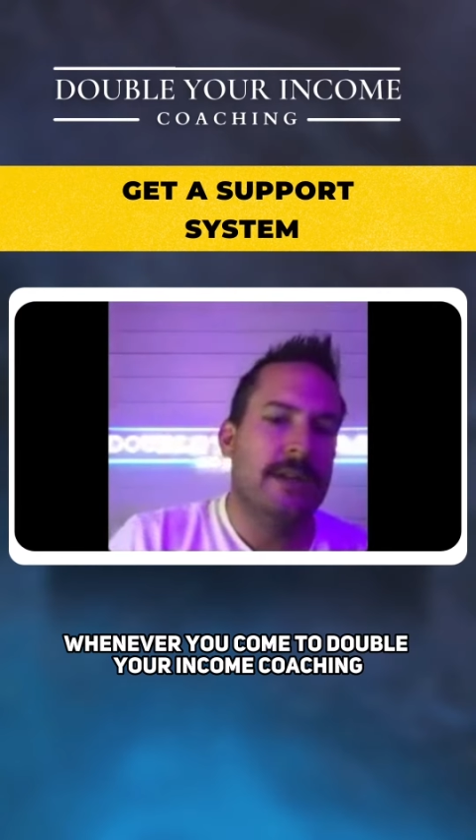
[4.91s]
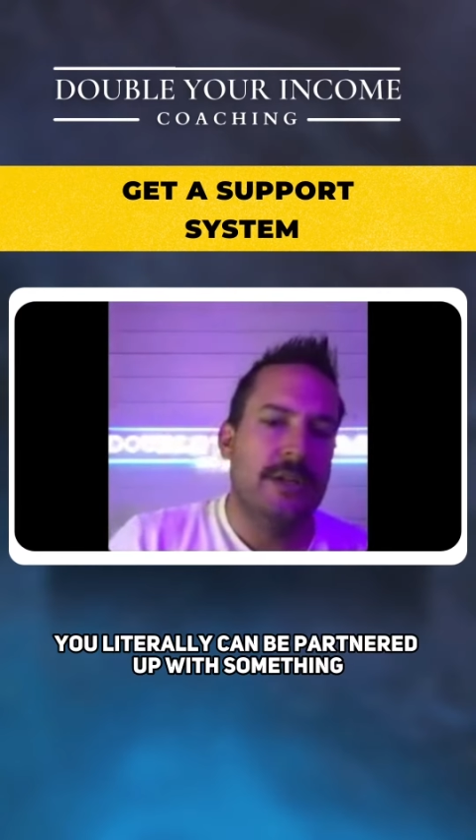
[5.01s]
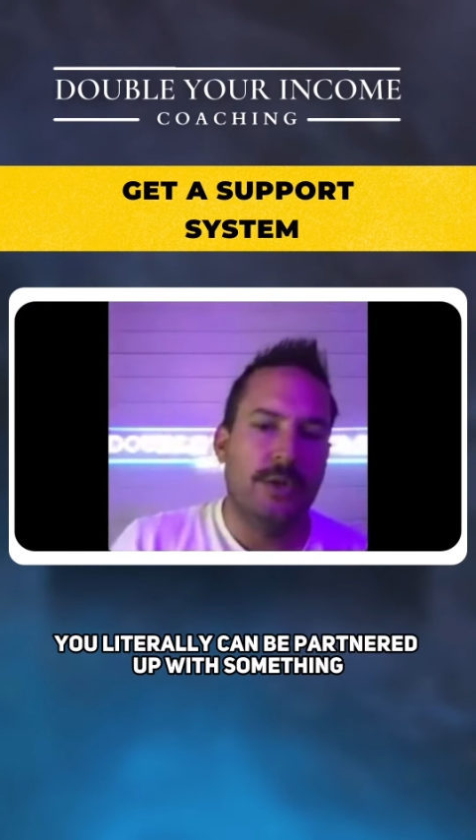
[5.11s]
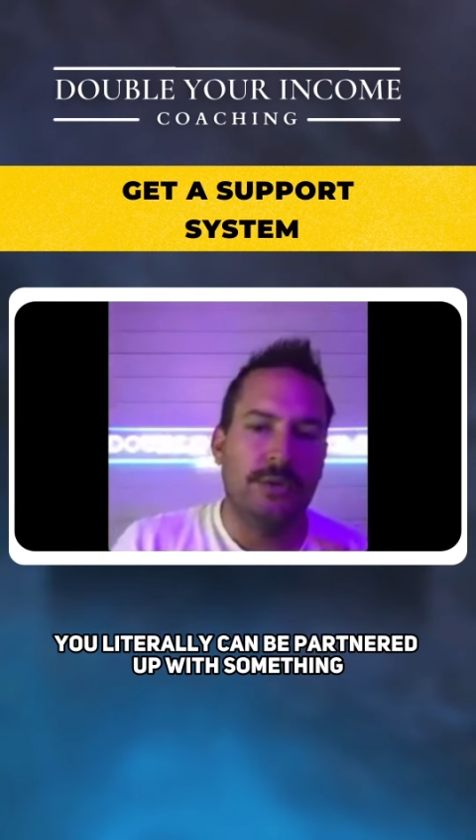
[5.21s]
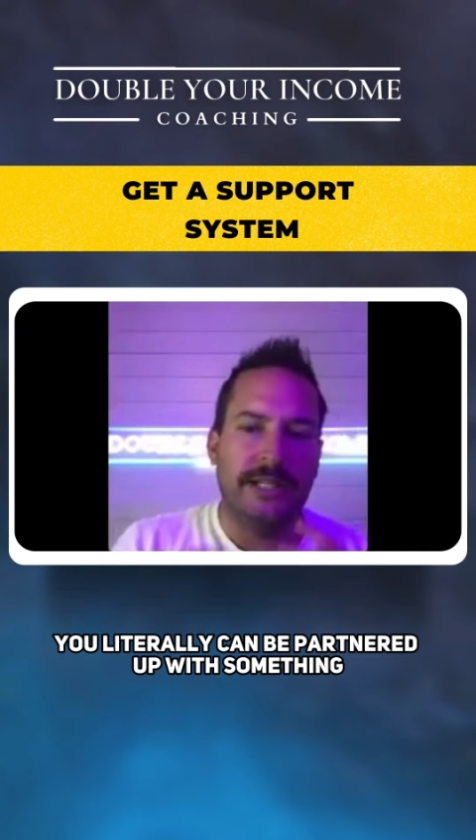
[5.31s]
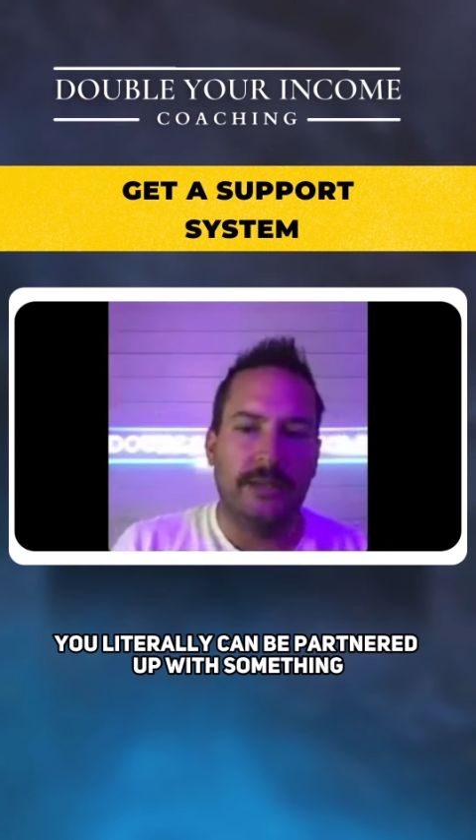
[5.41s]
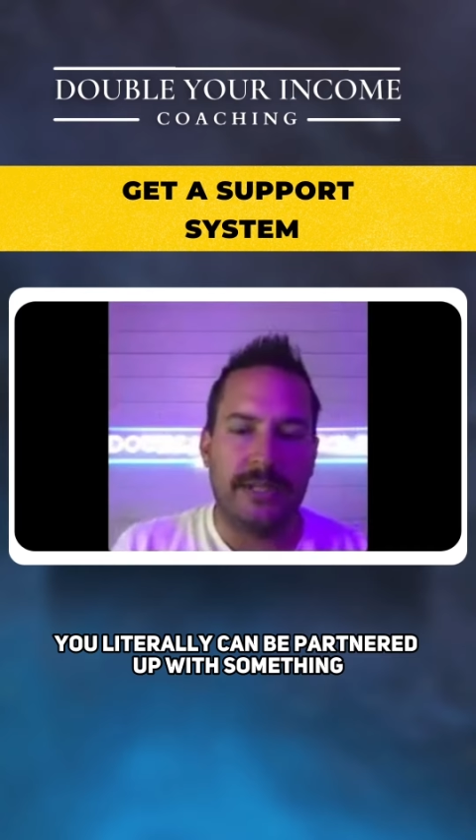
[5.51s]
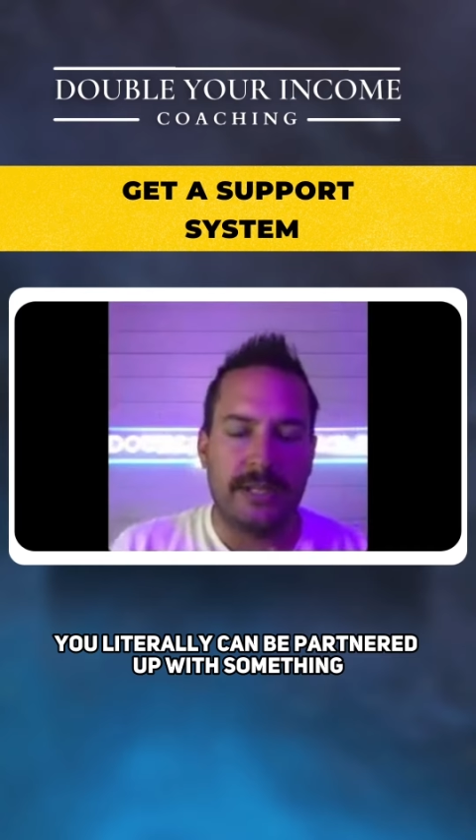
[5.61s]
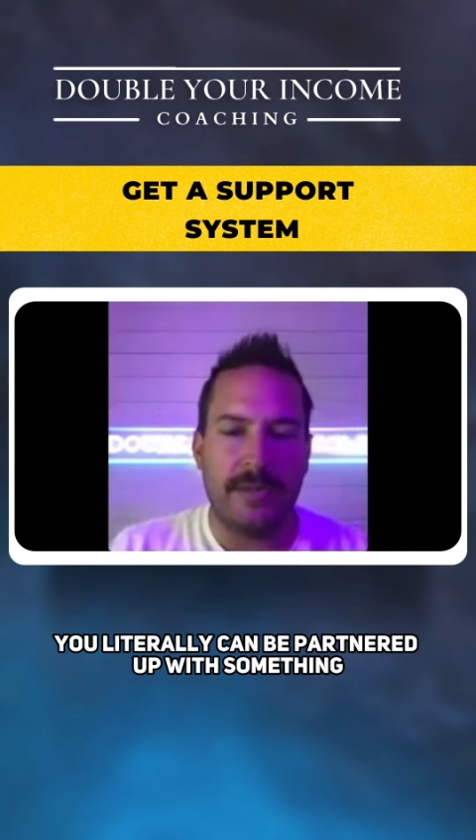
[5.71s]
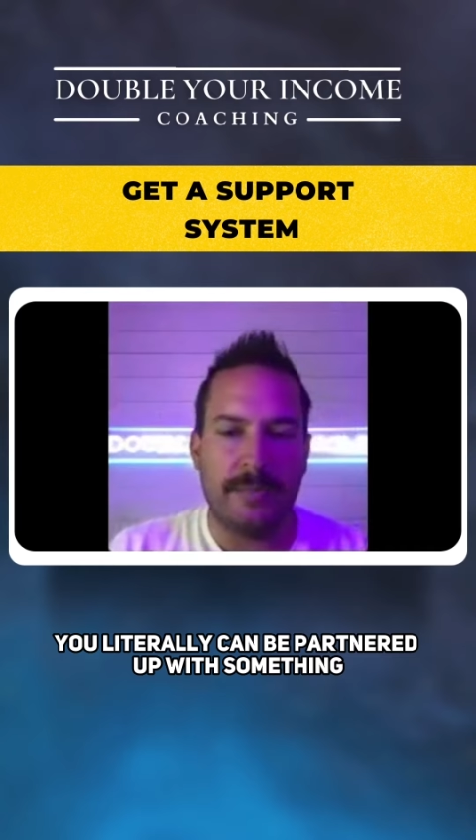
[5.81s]
you literally
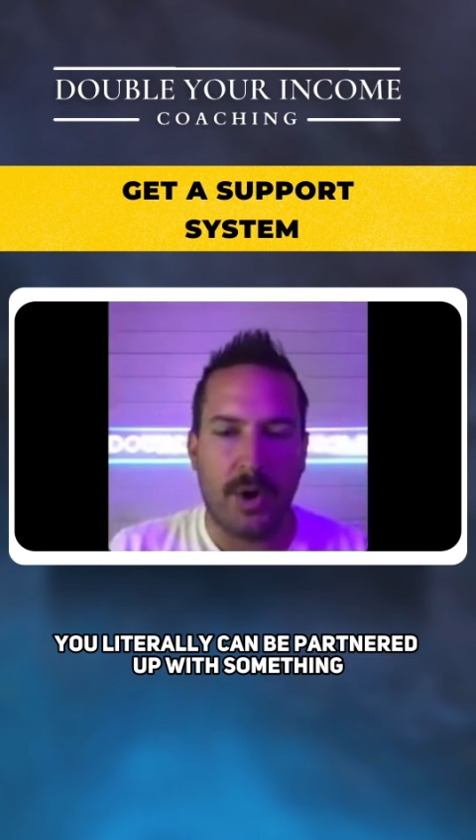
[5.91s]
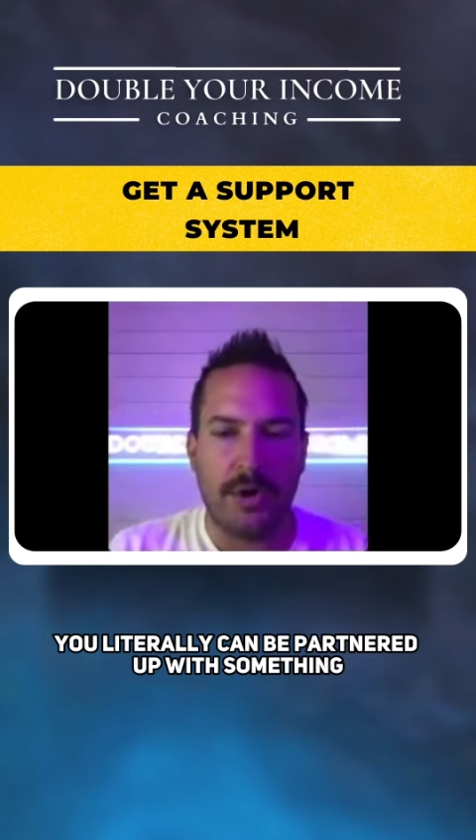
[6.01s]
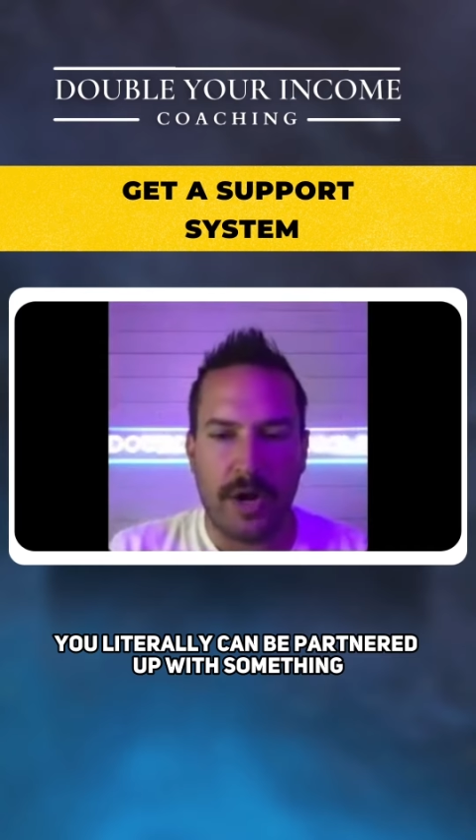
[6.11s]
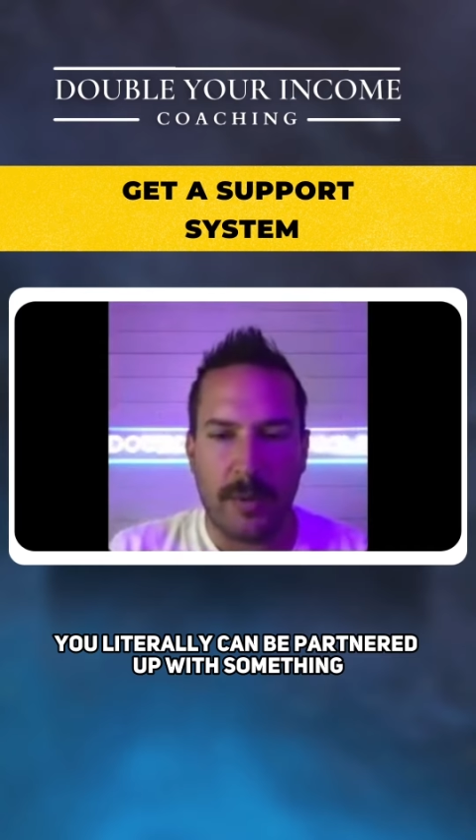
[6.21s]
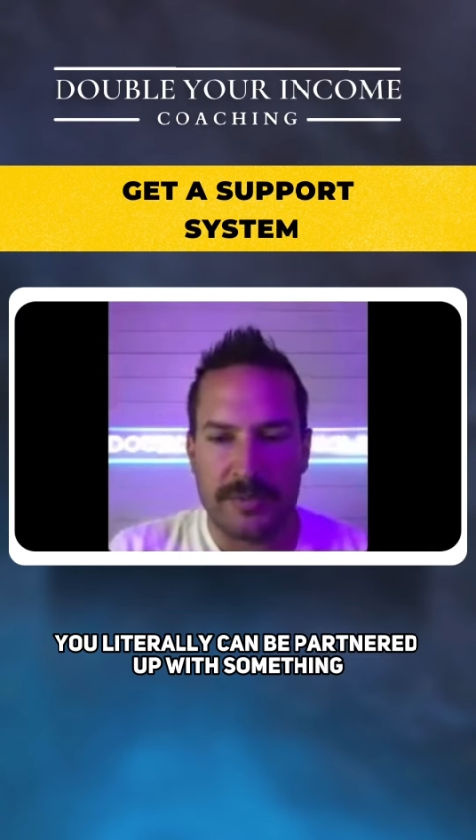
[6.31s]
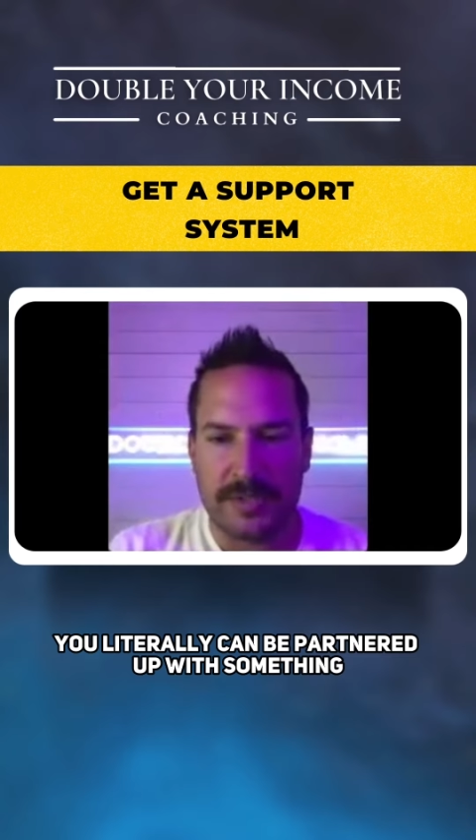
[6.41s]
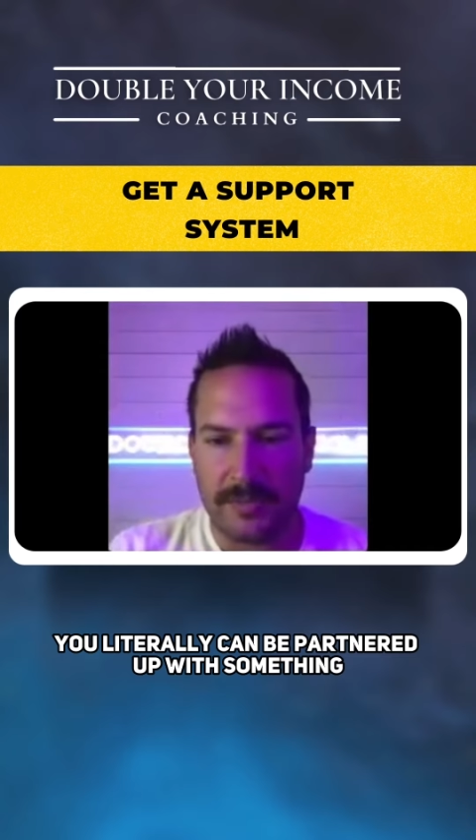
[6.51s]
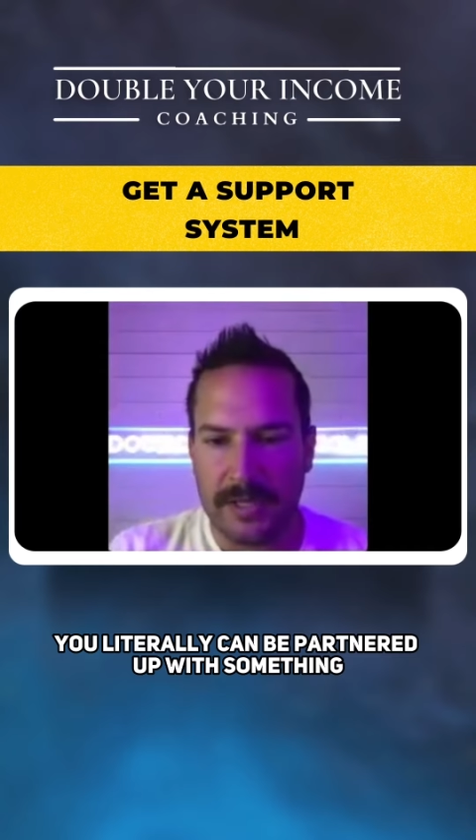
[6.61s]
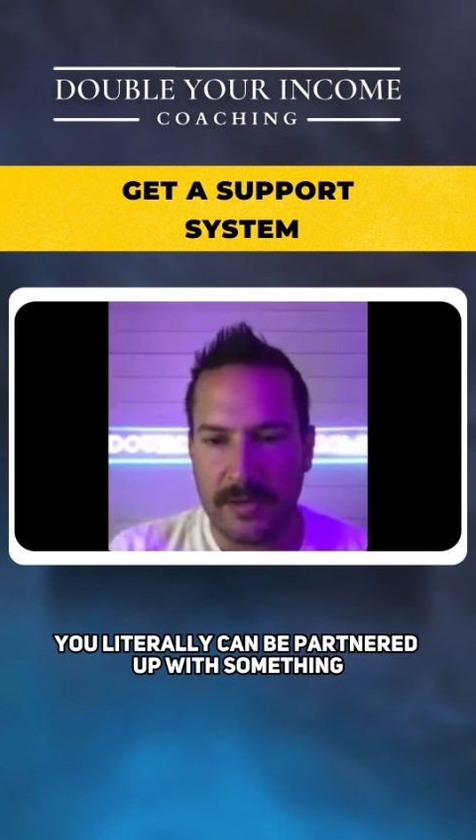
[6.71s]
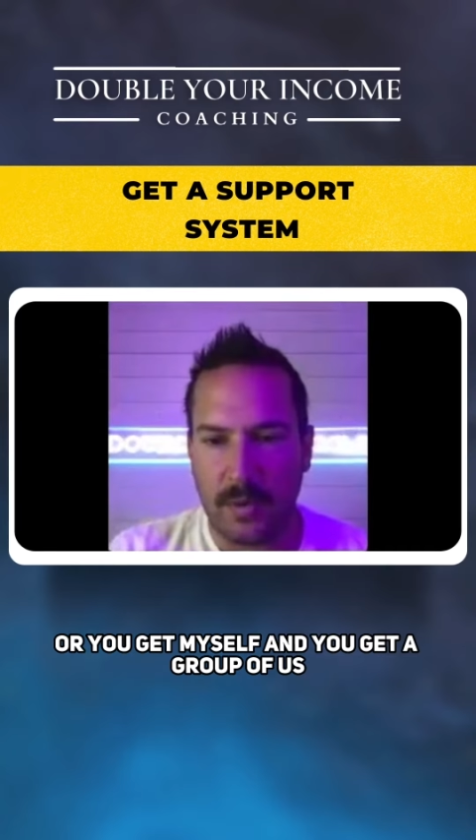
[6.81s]
can be partnered up with something,